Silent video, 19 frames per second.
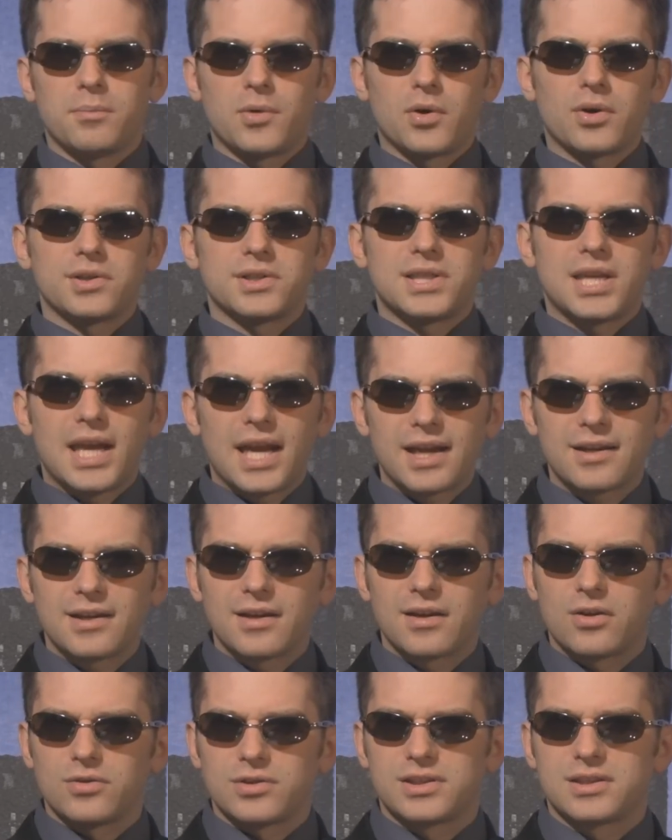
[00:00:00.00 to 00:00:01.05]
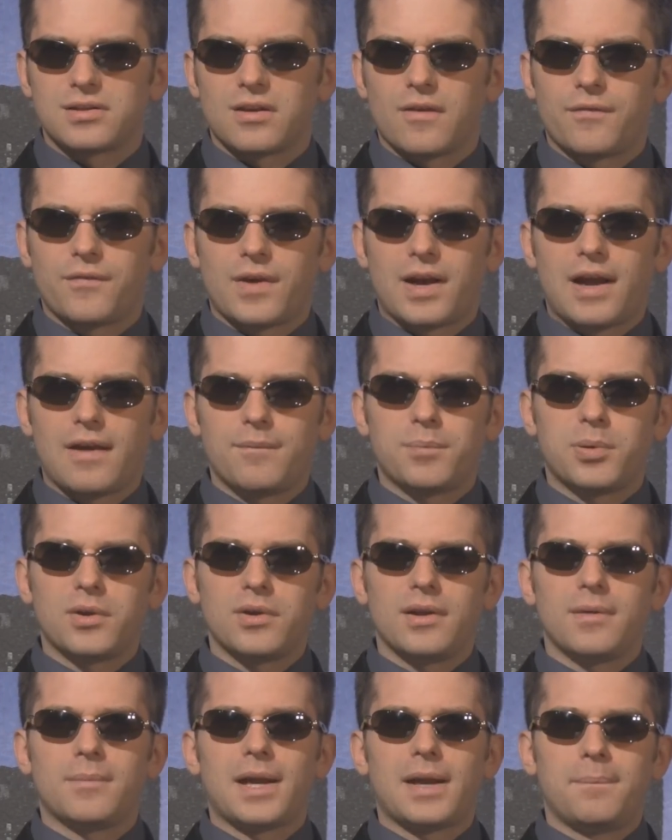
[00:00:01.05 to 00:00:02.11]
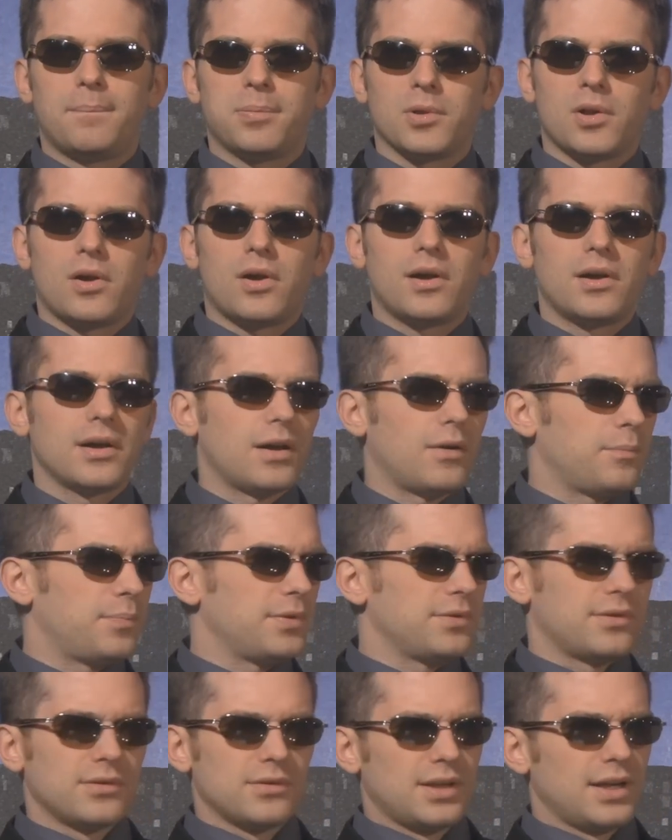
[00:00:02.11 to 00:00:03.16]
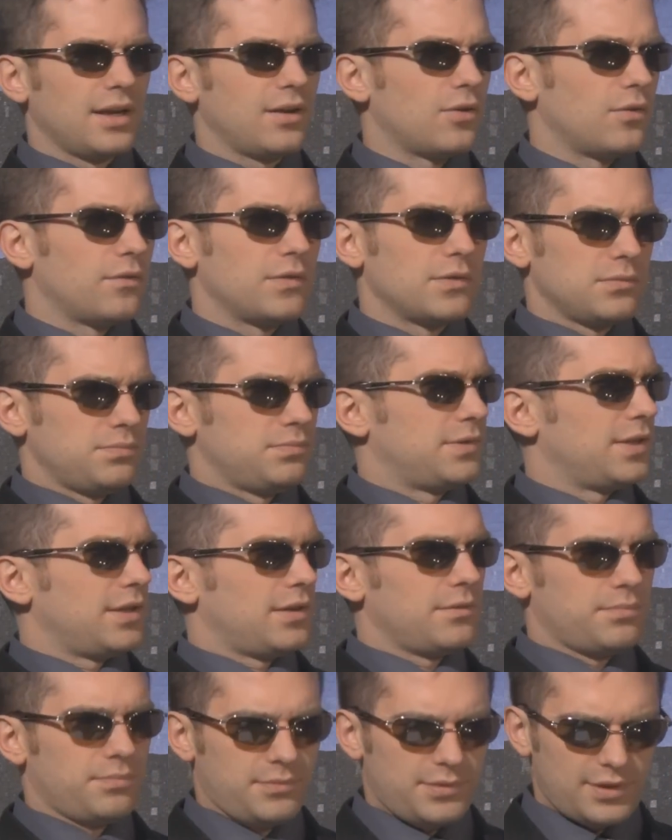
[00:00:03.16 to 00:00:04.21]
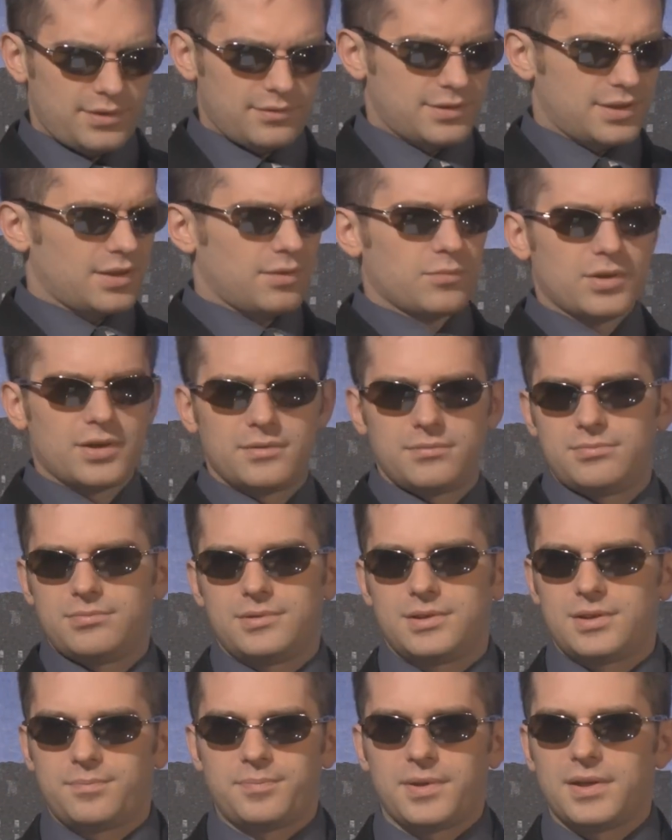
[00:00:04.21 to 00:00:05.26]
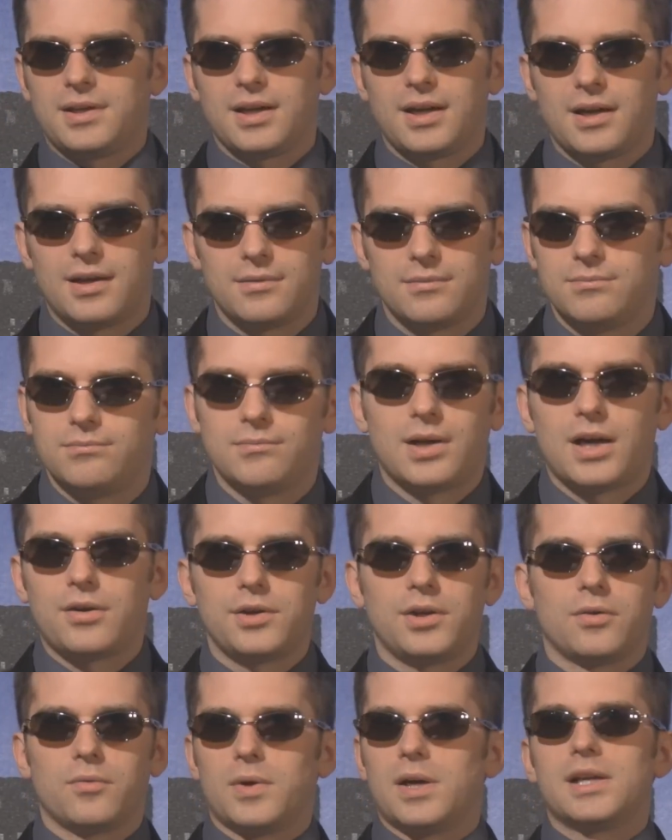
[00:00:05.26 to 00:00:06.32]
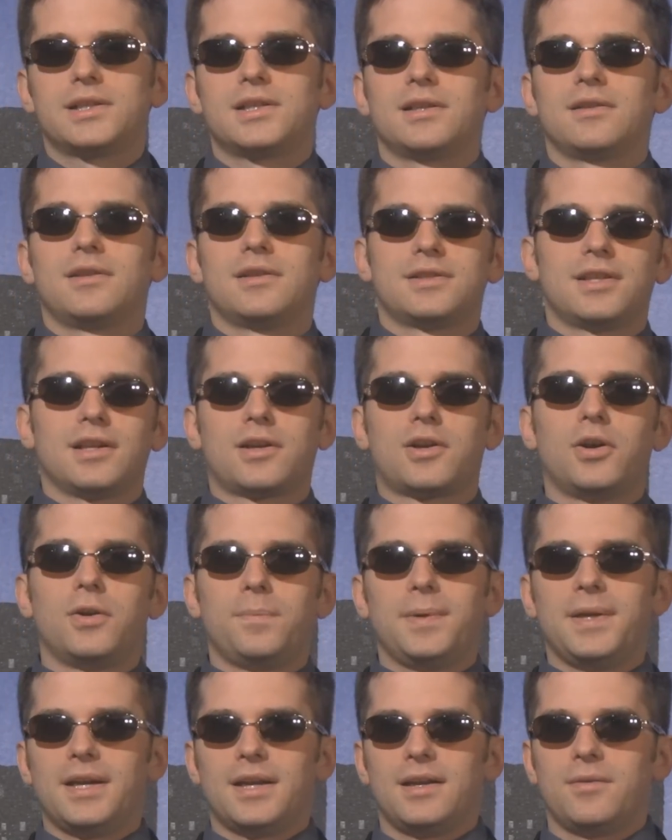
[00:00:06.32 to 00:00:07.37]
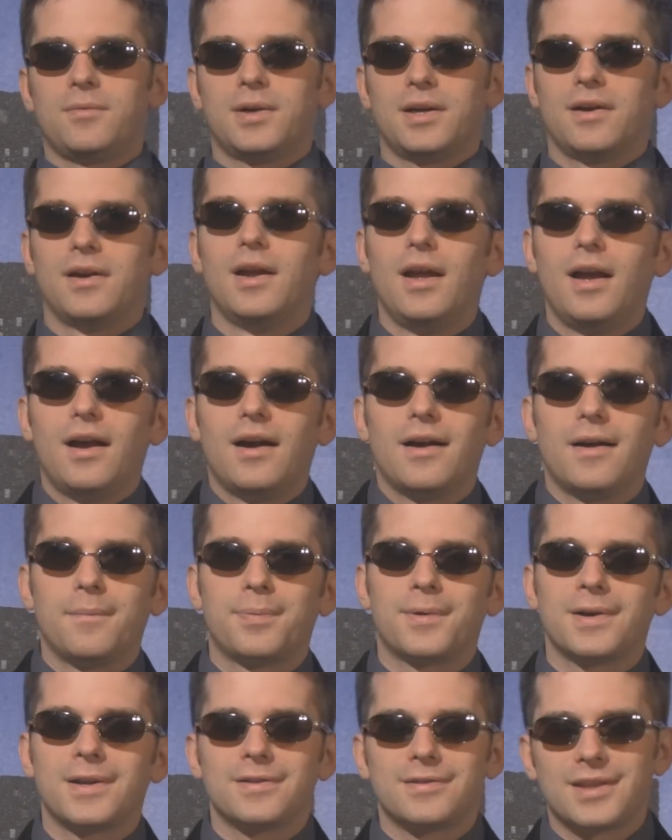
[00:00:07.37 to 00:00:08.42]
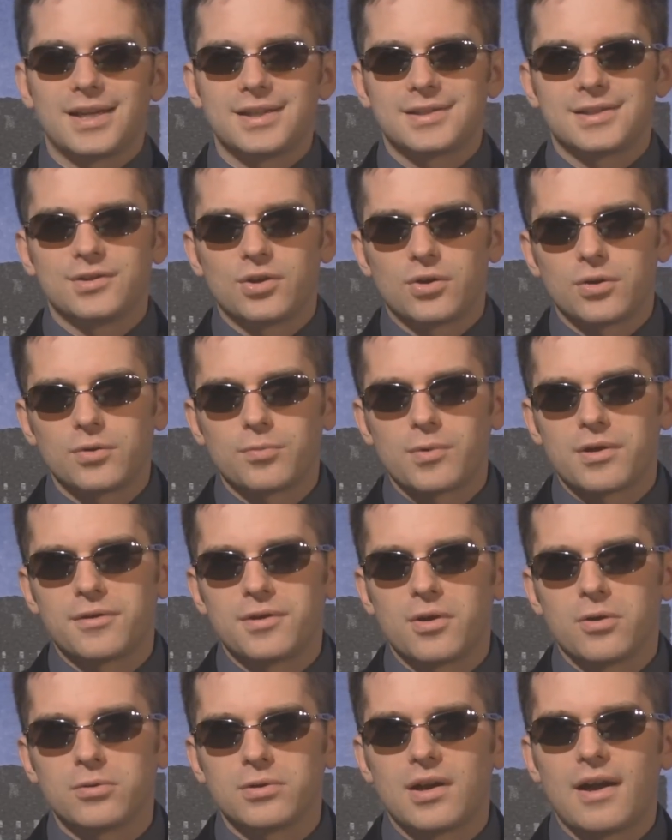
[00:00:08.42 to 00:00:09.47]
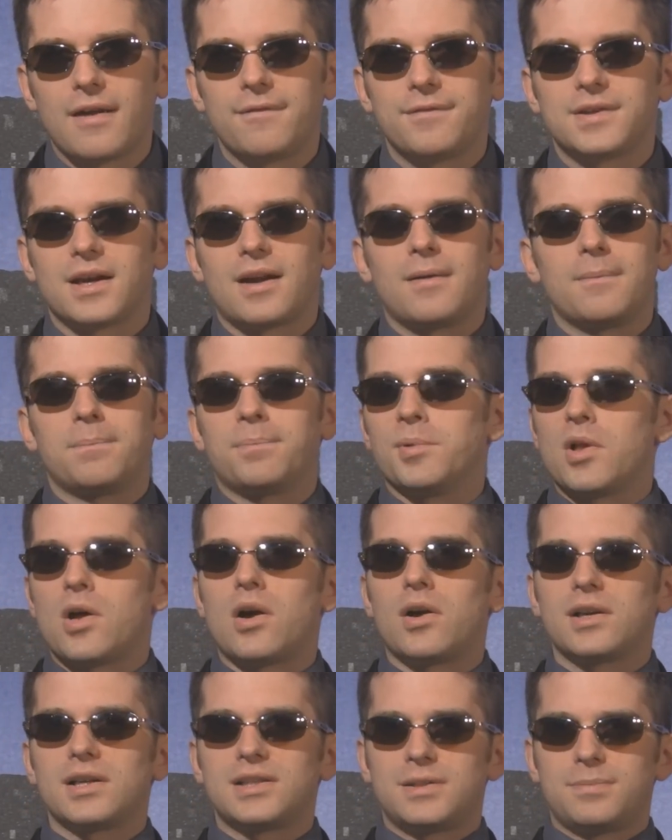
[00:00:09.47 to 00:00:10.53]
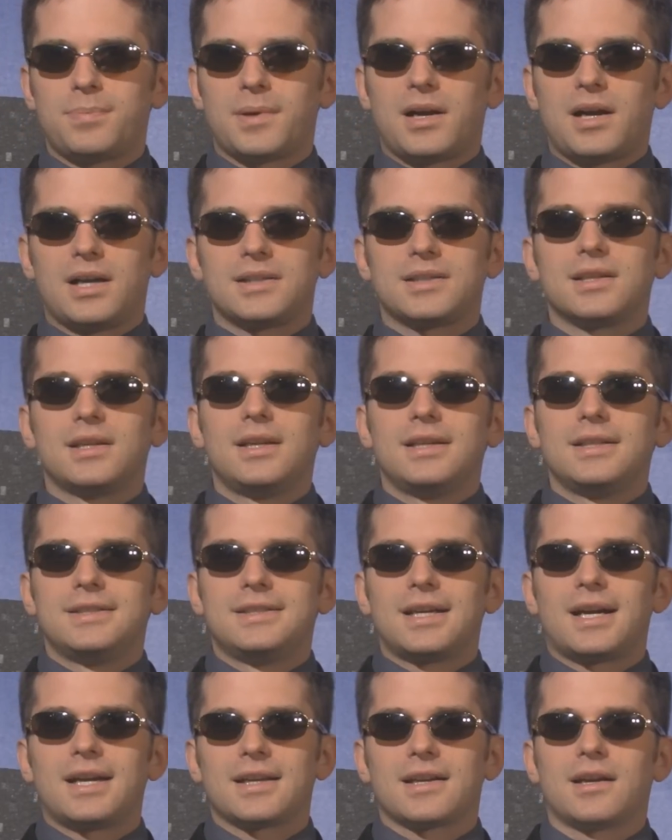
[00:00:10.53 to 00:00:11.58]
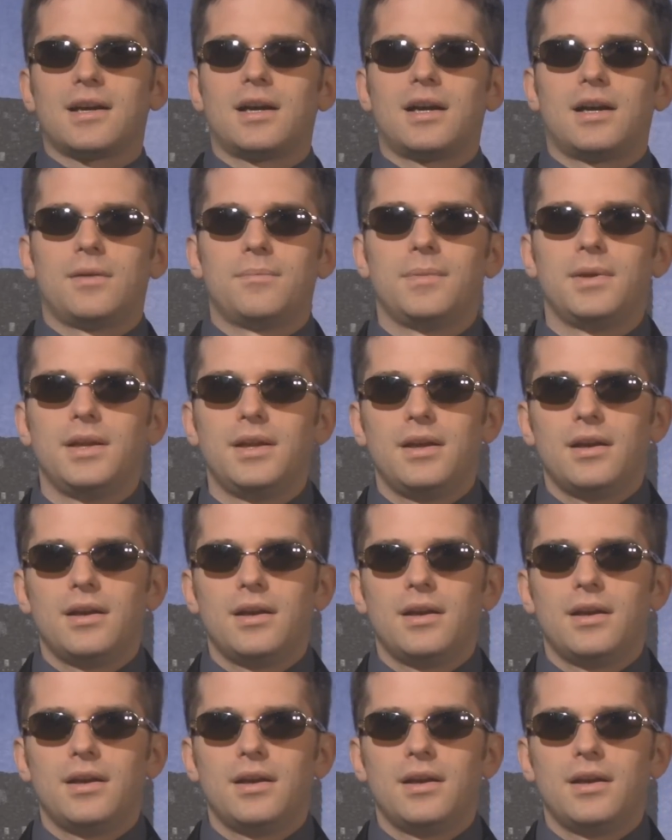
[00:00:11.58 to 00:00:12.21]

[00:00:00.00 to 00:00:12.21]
more technical stuff I put in my blog, I'll put the link over there somewhere, depending on how you're watching this. It could be anywhere. But that's nerdwithnolife.blogspot.com